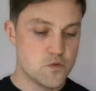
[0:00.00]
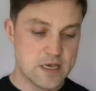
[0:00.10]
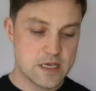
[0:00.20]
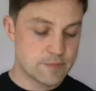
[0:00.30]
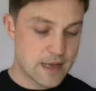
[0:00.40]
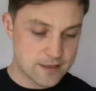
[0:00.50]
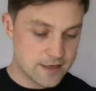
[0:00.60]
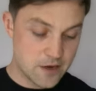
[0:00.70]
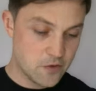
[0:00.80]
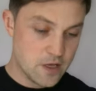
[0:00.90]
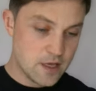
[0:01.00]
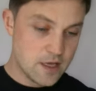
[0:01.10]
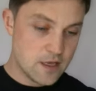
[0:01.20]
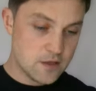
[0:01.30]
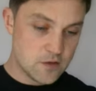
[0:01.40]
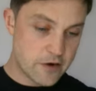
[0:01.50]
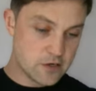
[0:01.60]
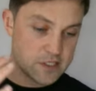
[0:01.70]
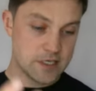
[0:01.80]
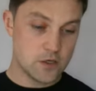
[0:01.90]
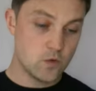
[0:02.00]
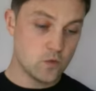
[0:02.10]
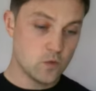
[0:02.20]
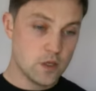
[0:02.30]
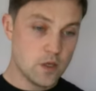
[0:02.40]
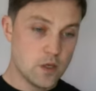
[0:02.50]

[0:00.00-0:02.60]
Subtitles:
few years back now, there are still